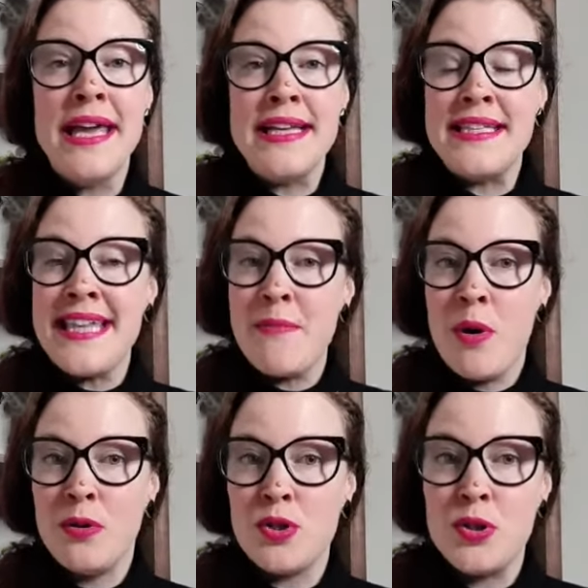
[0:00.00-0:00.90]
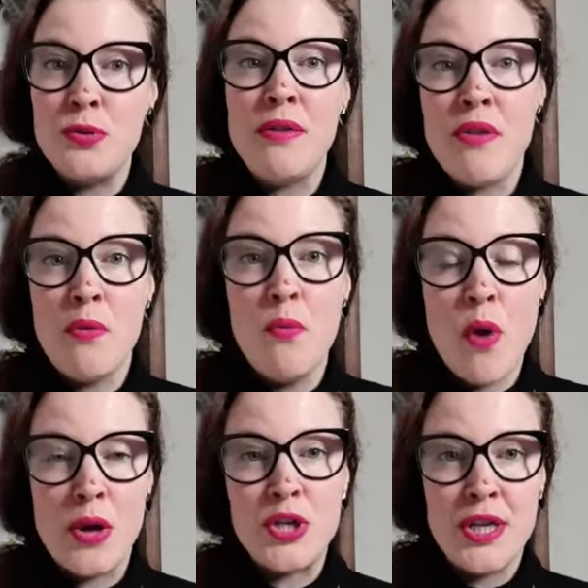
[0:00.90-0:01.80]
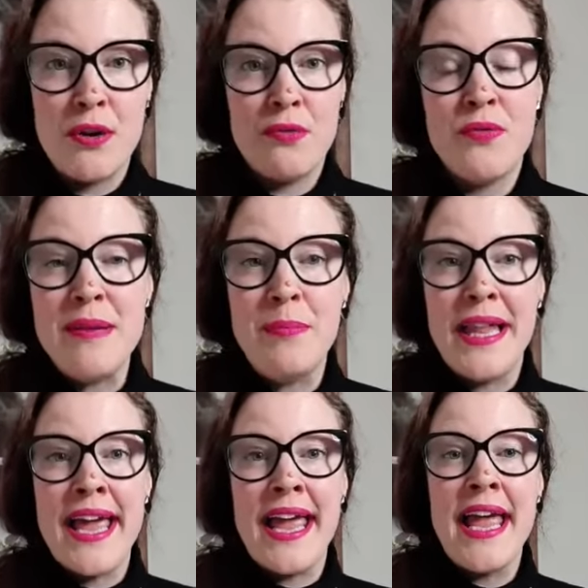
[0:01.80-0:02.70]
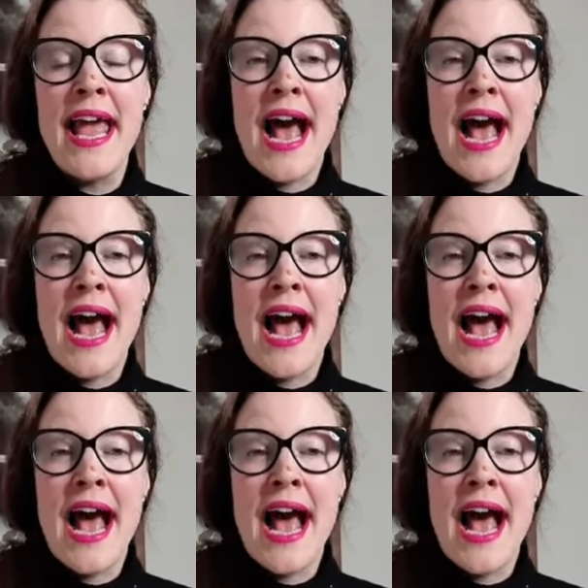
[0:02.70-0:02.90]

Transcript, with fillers: Same holds true if you're watching on replay.